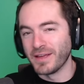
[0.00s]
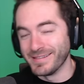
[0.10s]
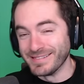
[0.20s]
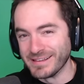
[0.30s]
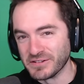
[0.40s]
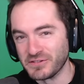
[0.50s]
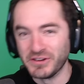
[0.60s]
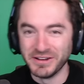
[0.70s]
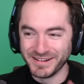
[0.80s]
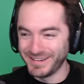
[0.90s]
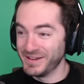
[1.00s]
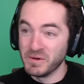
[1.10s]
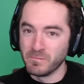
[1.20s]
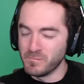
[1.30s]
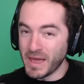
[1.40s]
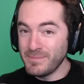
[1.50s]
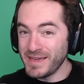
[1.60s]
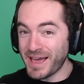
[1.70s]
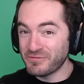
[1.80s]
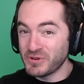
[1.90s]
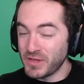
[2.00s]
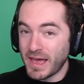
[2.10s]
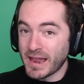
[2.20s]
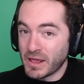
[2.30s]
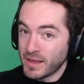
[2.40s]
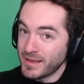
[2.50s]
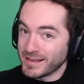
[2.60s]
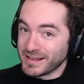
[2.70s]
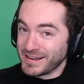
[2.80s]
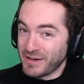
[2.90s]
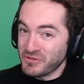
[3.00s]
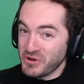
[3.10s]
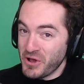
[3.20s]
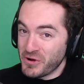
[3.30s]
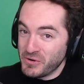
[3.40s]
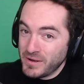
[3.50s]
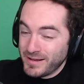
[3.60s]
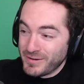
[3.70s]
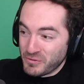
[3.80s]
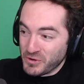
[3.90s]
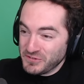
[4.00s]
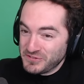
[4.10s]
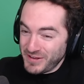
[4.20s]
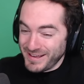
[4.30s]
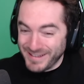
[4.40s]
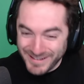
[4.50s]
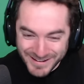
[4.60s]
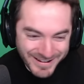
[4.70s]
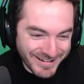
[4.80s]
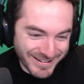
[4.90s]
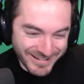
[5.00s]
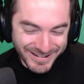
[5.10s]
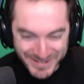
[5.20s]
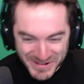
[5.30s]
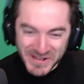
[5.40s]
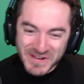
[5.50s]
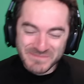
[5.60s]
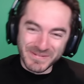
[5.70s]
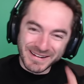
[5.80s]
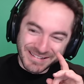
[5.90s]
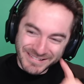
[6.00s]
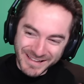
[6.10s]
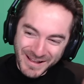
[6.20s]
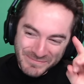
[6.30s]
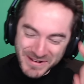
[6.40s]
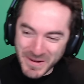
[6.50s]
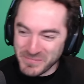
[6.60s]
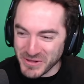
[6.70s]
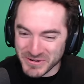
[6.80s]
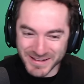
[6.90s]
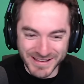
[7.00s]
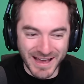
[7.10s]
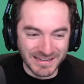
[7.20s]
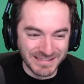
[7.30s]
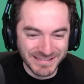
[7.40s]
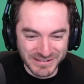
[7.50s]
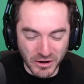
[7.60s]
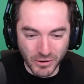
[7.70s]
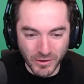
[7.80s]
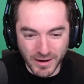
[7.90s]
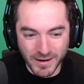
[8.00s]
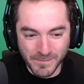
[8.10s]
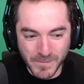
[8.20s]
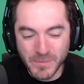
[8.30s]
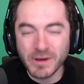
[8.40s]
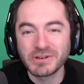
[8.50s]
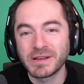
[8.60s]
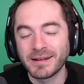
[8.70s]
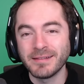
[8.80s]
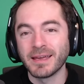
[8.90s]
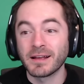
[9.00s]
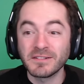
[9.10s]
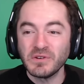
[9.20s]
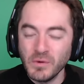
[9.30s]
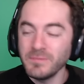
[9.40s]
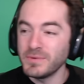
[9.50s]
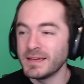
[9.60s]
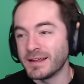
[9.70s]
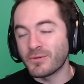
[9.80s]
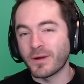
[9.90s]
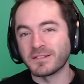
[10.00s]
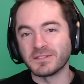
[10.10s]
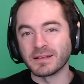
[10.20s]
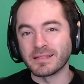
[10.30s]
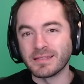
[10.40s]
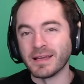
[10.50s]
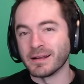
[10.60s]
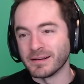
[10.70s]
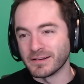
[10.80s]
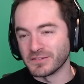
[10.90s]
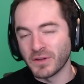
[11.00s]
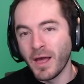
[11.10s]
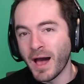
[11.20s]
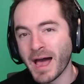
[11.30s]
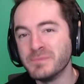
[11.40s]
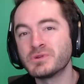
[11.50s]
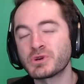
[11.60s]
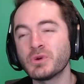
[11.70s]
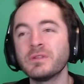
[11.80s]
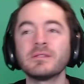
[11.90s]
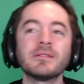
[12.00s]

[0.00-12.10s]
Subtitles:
at least. Maybe after that. You never know. We'll see. But it's not been uploaded yet, so maybe I should get on that. Because it would be an interesting thing, because I'm sure that